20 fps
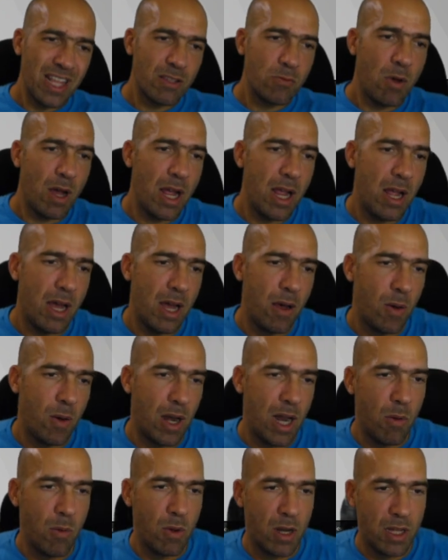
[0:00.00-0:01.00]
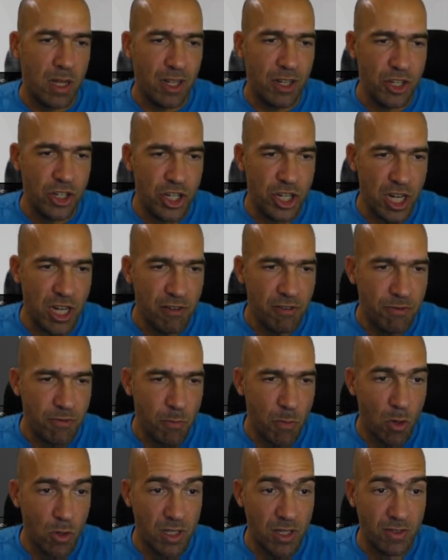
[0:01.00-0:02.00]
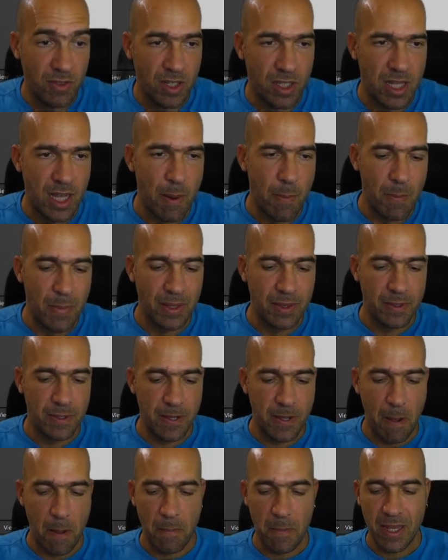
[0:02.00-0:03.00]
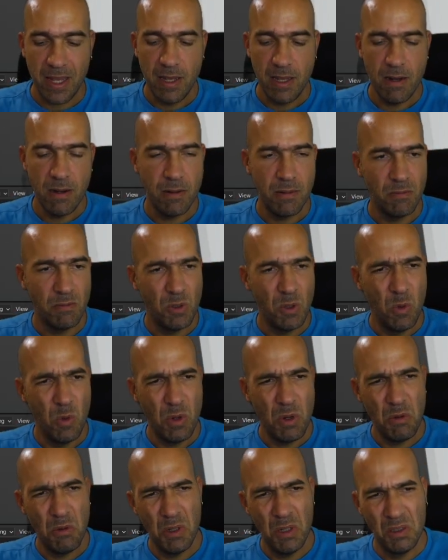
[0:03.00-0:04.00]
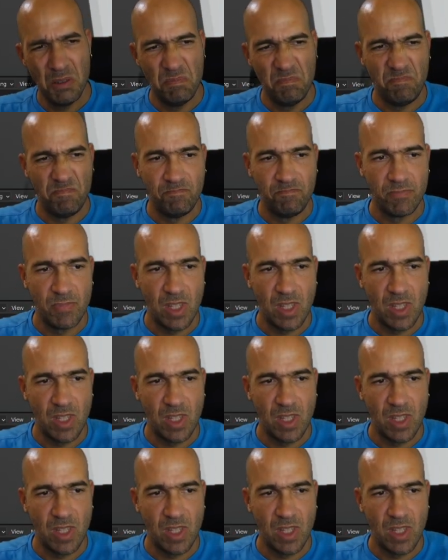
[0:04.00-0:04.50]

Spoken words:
that's what I want to achieve most of the time. But here we will,